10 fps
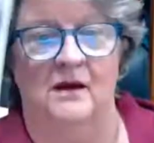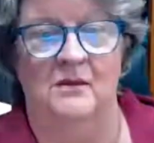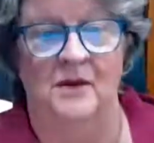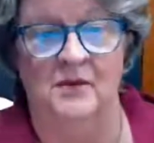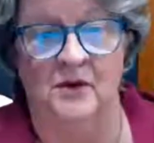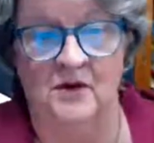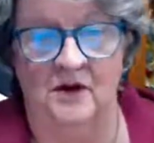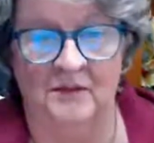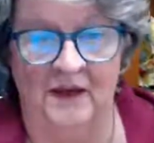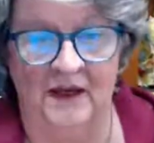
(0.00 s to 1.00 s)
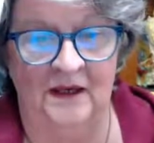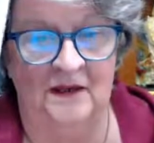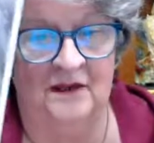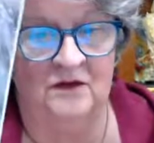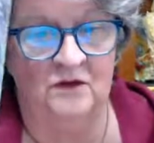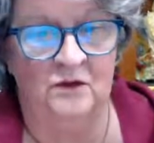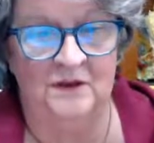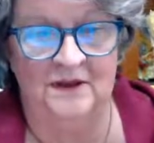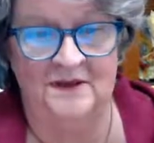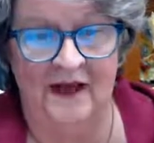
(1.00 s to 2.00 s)
my book on my healing school
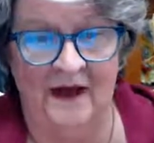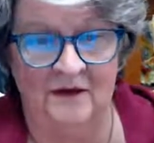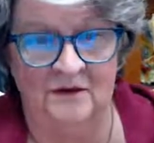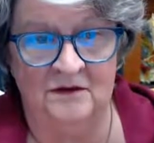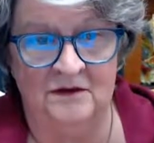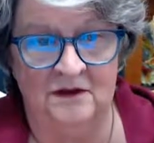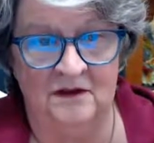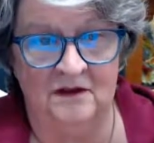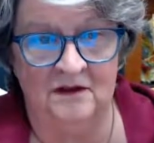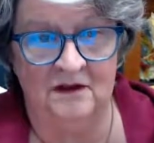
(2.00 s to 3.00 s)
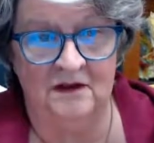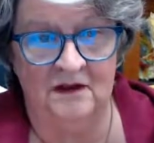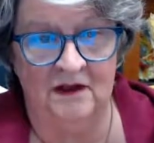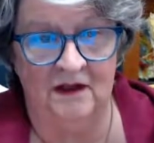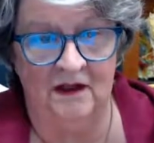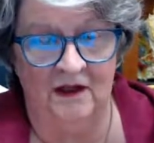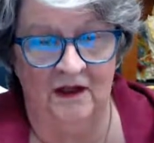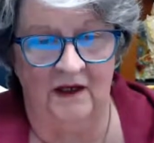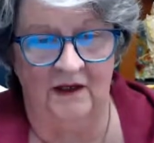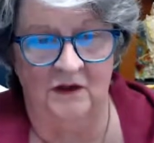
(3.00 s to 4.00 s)
is out,
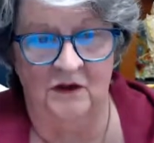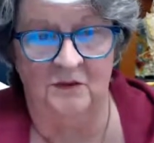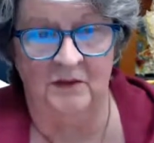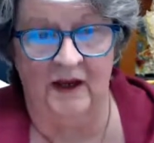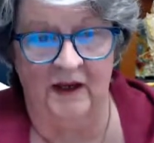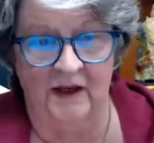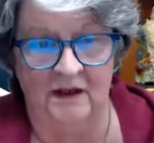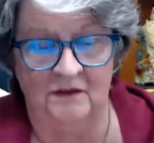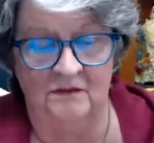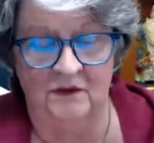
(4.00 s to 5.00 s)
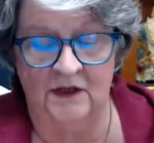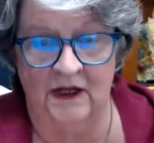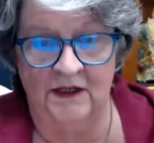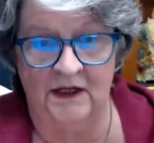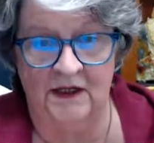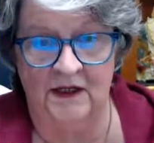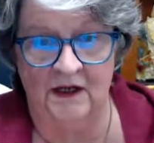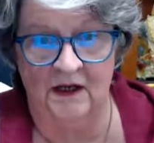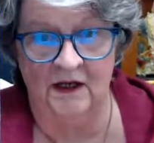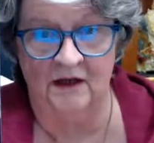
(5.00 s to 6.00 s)
and you can buy it for
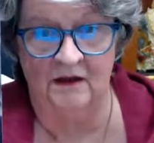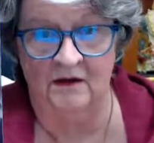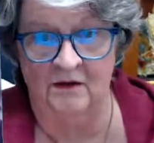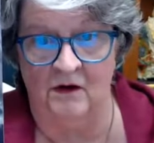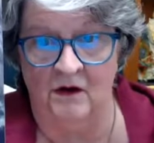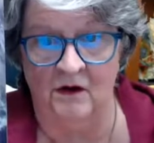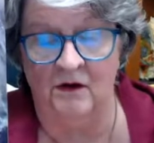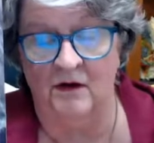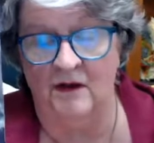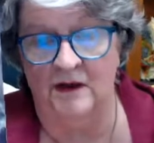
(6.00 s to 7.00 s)
$9.99. There are